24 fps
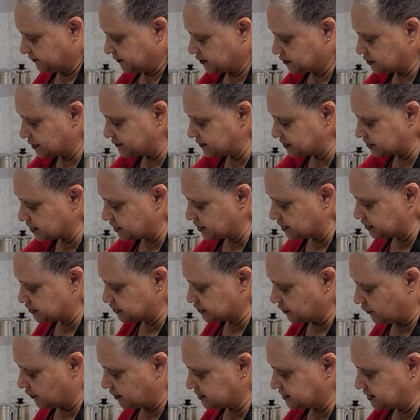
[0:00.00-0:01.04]
So I'm just going to
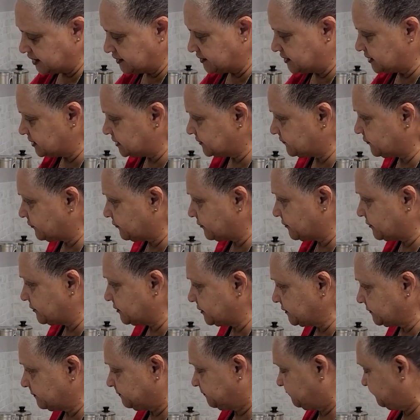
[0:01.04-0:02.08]
saute this
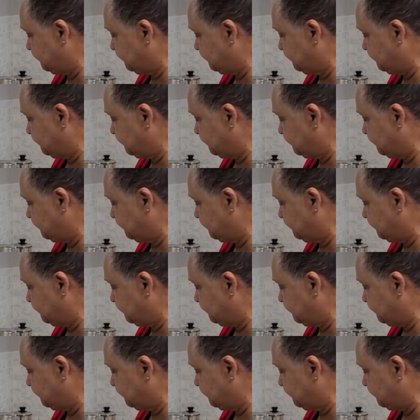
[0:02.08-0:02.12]
for